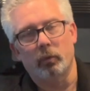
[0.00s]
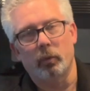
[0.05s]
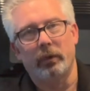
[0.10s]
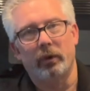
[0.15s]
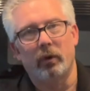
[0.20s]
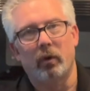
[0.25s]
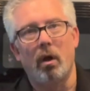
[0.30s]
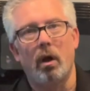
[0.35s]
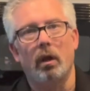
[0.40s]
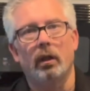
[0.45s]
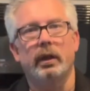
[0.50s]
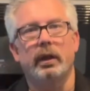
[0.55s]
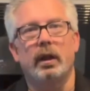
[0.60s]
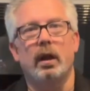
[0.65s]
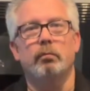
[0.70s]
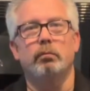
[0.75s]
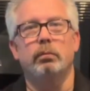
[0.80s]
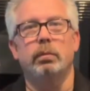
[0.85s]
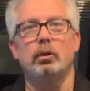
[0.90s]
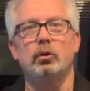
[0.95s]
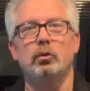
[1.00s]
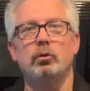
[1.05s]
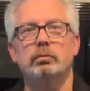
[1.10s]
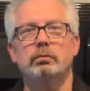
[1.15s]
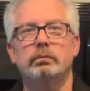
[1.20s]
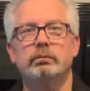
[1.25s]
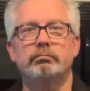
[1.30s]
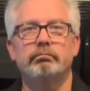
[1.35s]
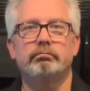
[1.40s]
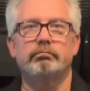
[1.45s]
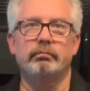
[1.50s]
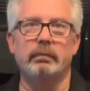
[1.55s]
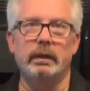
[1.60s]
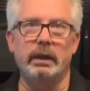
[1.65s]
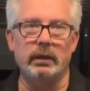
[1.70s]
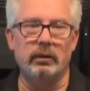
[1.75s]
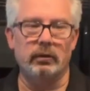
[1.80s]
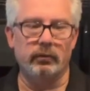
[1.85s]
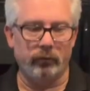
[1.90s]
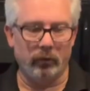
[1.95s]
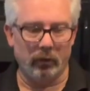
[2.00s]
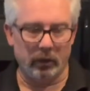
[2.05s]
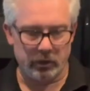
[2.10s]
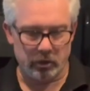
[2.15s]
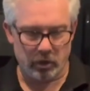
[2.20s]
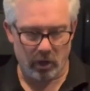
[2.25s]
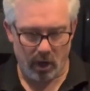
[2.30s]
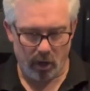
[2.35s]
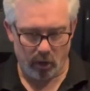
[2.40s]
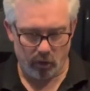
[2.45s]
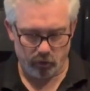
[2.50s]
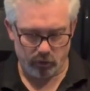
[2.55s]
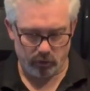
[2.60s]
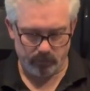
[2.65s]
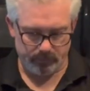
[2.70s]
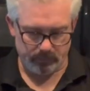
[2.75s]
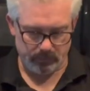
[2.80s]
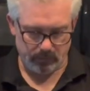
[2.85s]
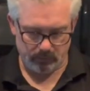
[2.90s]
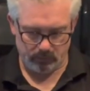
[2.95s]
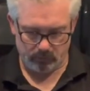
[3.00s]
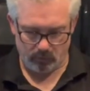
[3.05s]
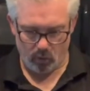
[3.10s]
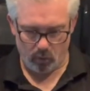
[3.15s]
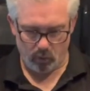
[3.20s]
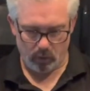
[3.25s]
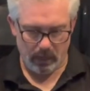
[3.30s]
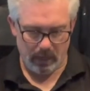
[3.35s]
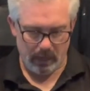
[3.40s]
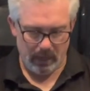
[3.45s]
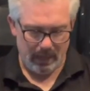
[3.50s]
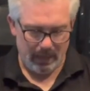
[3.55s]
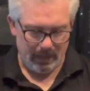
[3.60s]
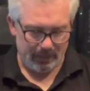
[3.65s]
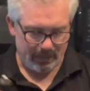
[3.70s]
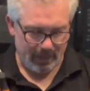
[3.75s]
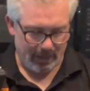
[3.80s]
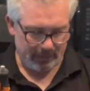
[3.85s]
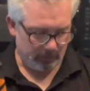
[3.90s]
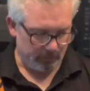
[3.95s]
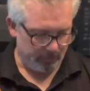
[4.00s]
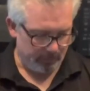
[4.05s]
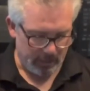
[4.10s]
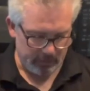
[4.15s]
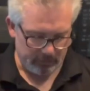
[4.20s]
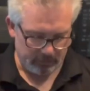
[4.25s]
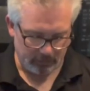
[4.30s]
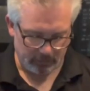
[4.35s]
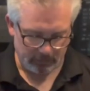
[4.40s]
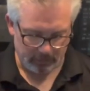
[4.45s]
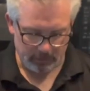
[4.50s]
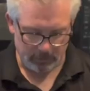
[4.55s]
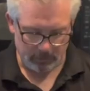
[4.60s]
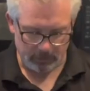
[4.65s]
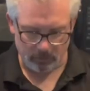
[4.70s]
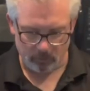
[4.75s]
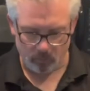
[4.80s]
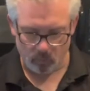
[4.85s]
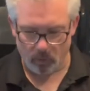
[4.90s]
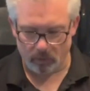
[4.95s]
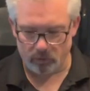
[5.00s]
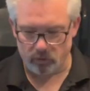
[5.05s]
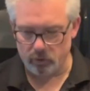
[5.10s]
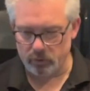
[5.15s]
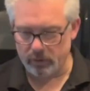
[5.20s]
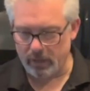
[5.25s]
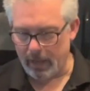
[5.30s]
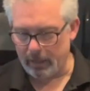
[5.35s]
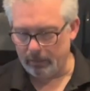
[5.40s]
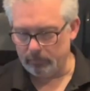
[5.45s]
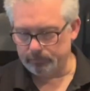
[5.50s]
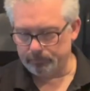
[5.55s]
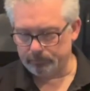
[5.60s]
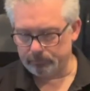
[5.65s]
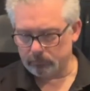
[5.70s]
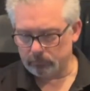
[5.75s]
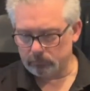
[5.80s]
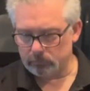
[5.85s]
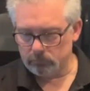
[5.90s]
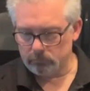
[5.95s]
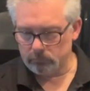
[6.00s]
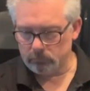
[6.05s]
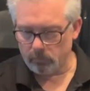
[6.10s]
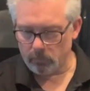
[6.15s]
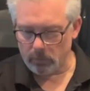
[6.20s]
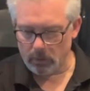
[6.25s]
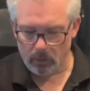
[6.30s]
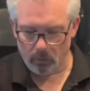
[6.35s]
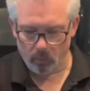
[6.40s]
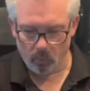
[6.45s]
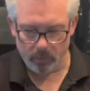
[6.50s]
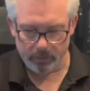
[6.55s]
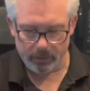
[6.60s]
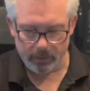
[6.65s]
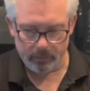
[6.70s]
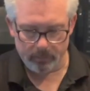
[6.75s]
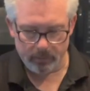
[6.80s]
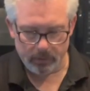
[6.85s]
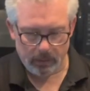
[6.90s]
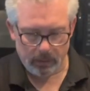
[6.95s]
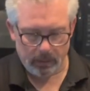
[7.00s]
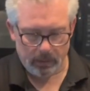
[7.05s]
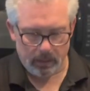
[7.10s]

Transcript: When they're all lit up blue, it's fully charged. So that's basically what you get with it.